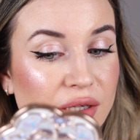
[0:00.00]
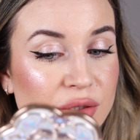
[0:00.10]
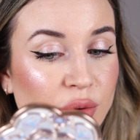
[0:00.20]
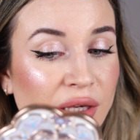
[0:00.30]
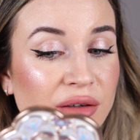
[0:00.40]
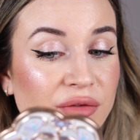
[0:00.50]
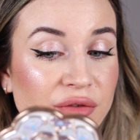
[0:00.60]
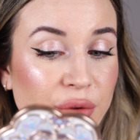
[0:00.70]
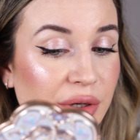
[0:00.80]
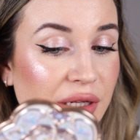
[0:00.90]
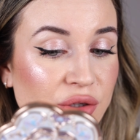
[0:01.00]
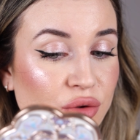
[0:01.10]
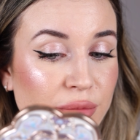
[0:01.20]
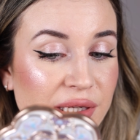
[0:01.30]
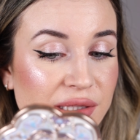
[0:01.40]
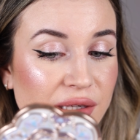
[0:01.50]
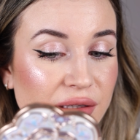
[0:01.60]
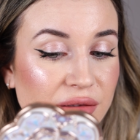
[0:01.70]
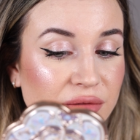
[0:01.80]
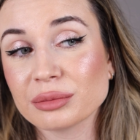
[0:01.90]
It's looking very natural on my
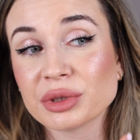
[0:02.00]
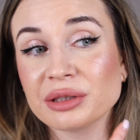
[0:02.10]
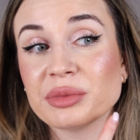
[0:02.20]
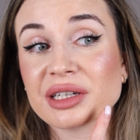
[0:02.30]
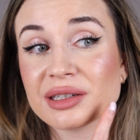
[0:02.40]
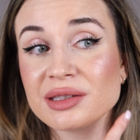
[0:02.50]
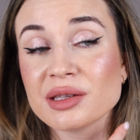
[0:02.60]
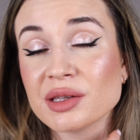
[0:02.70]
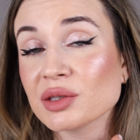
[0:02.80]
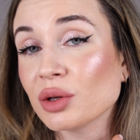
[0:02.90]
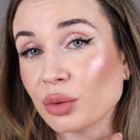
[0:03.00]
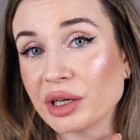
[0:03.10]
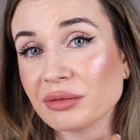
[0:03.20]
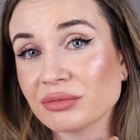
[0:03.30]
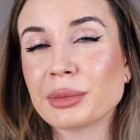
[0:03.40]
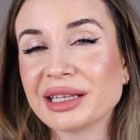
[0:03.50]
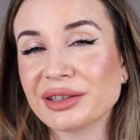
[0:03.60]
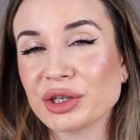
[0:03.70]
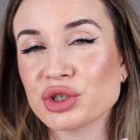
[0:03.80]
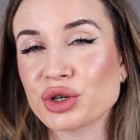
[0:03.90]
skin, but because this is glowy, my
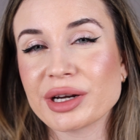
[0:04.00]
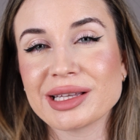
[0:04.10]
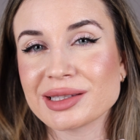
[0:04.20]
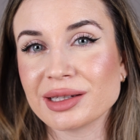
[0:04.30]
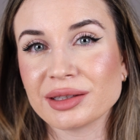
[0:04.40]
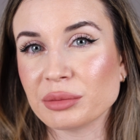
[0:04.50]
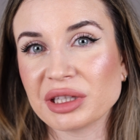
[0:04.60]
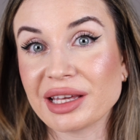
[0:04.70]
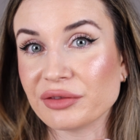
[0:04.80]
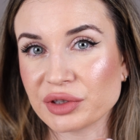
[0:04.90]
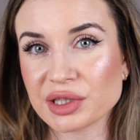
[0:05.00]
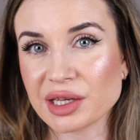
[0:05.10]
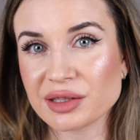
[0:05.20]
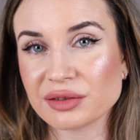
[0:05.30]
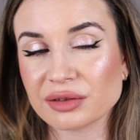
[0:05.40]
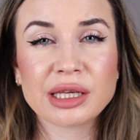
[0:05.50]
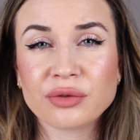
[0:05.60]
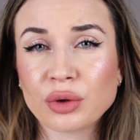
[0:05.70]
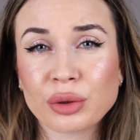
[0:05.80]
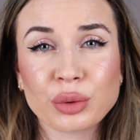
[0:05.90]
texture is a little bit emphasized.
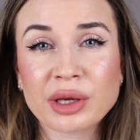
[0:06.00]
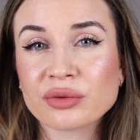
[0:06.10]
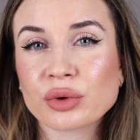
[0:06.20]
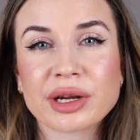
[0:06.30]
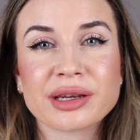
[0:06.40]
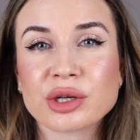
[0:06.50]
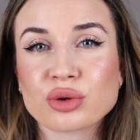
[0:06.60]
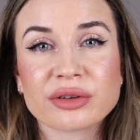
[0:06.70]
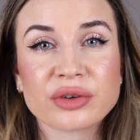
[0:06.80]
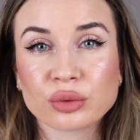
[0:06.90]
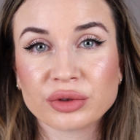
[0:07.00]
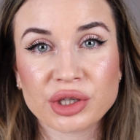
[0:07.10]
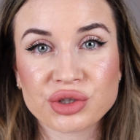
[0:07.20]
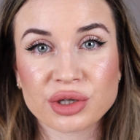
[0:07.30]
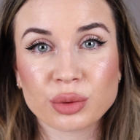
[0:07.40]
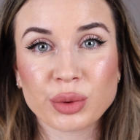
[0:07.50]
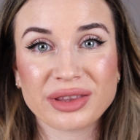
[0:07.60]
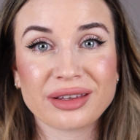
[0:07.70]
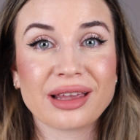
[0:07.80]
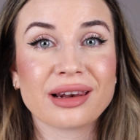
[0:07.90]
If you're looking for a natural foundation
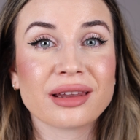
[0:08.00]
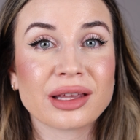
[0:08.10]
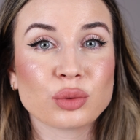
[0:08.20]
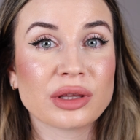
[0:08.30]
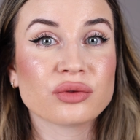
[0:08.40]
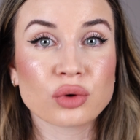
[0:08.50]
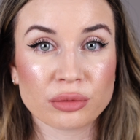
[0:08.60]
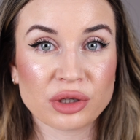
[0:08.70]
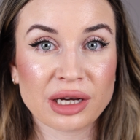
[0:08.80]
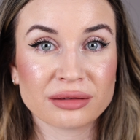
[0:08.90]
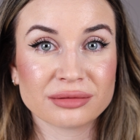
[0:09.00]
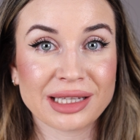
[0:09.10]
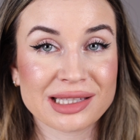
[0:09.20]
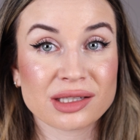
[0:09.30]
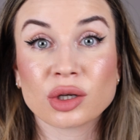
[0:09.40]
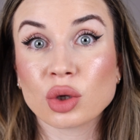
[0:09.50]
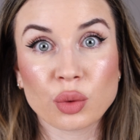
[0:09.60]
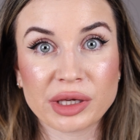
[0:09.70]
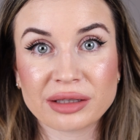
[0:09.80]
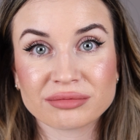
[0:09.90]
with a lightweight formula that's
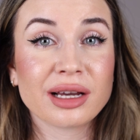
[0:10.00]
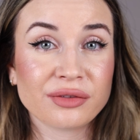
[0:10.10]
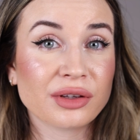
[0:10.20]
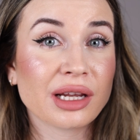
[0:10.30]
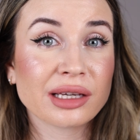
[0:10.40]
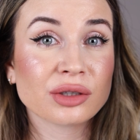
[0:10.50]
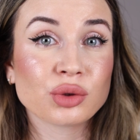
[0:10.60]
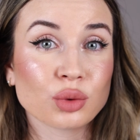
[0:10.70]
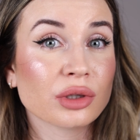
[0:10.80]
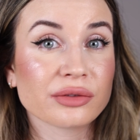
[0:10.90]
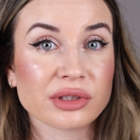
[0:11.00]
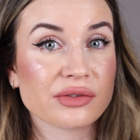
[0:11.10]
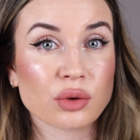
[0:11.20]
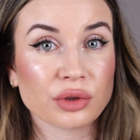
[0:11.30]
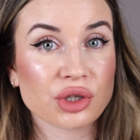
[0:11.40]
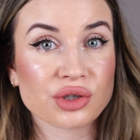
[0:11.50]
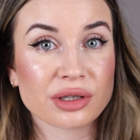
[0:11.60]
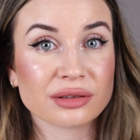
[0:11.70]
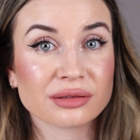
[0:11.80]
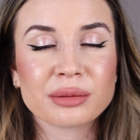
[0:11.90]
glowy, I feel like you'll love this
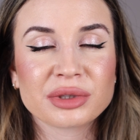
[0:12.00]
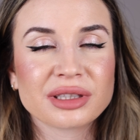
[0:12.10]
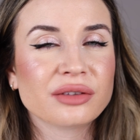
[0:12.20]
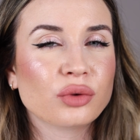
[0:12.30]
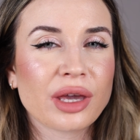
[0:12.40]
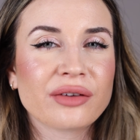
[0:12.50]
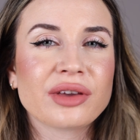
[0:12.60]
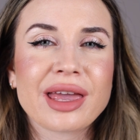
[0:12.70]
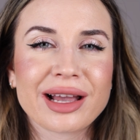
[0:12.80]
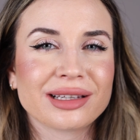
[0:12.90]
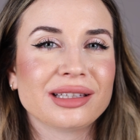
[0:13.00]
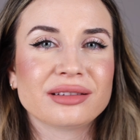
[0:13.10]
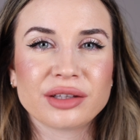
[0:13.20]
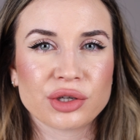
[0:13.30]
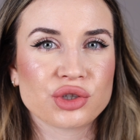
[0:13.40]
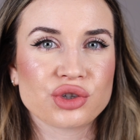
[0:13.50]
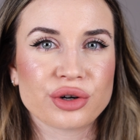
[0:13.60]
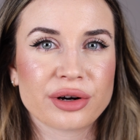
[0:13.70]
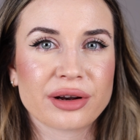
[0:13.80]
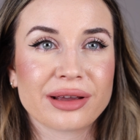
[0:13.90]
foundation. But if you have acne,
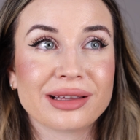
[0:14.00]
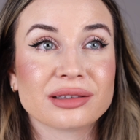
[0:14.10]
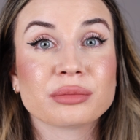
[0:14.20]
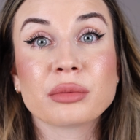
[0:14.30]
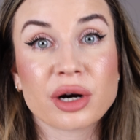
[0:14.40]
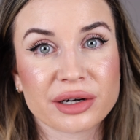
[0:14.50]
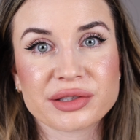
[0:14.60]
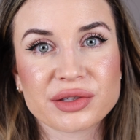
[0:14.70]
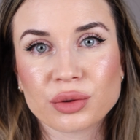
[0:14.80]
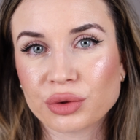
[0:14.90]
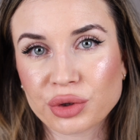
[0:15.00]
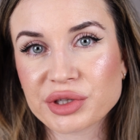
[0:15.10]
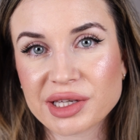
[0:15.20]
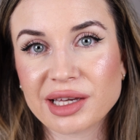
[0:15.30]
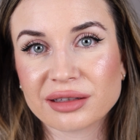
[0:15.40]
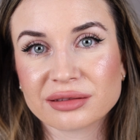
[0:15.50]
texture, and marks on your skin,